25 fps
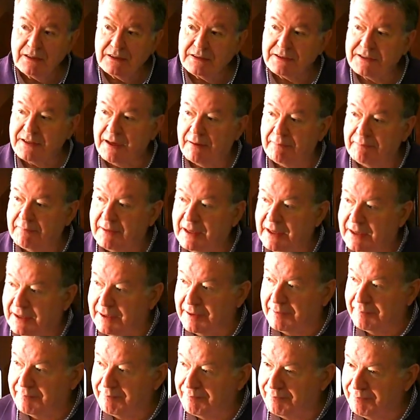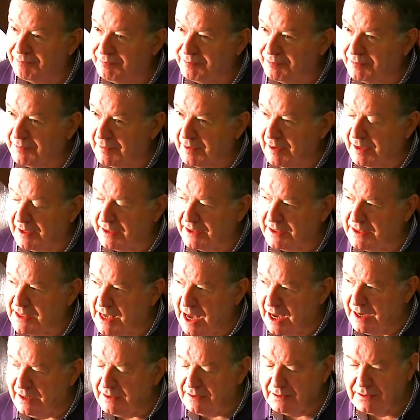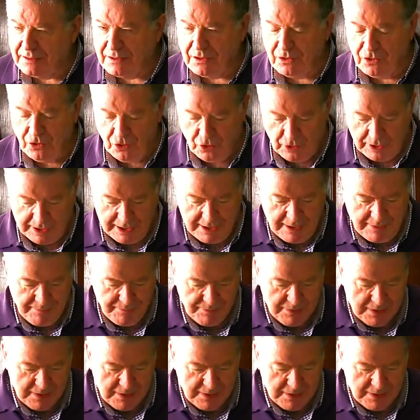Tamir, a young lawyer,